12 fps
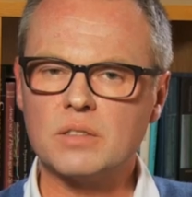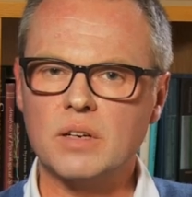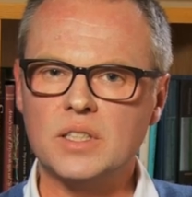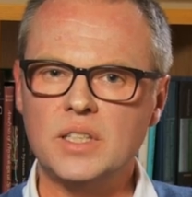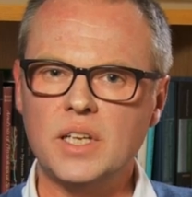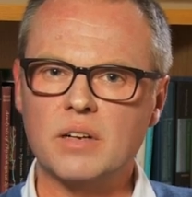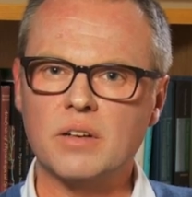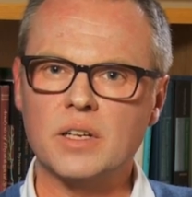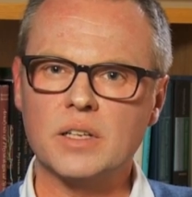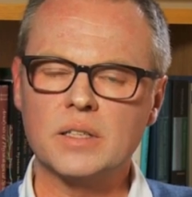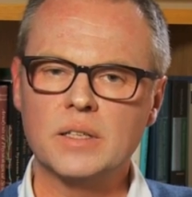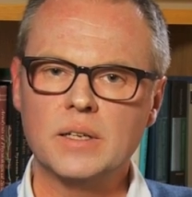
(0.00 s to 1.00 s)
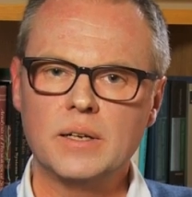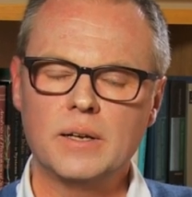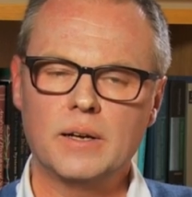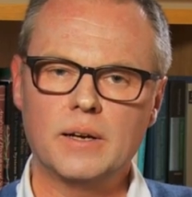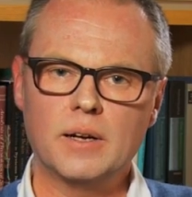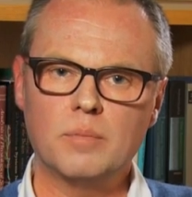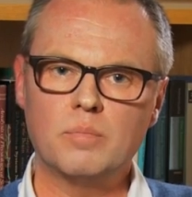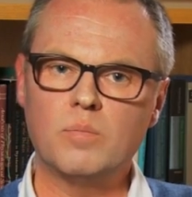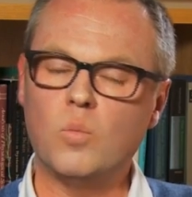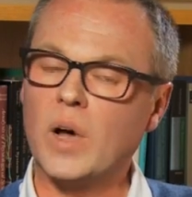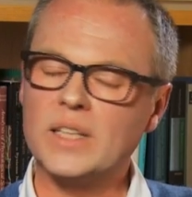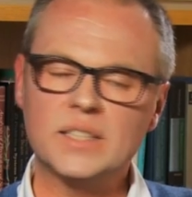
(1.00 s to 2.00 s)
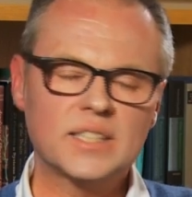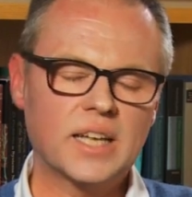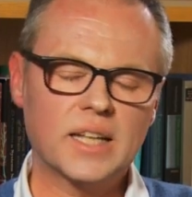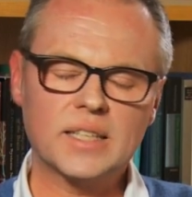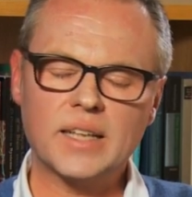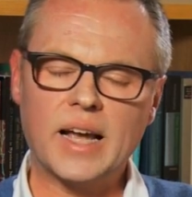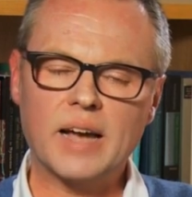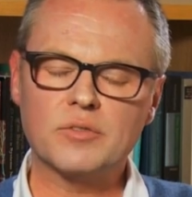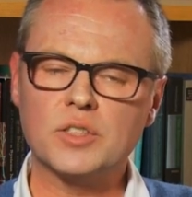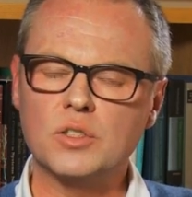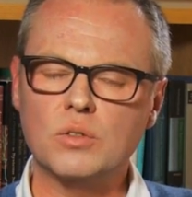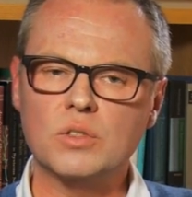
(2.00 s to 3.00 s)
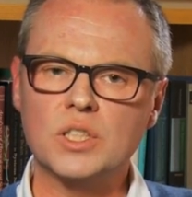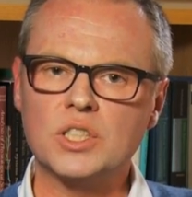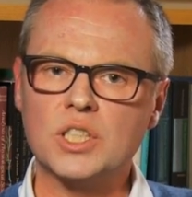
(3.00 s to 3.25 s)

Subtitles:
criteria, one Saturday afternoon it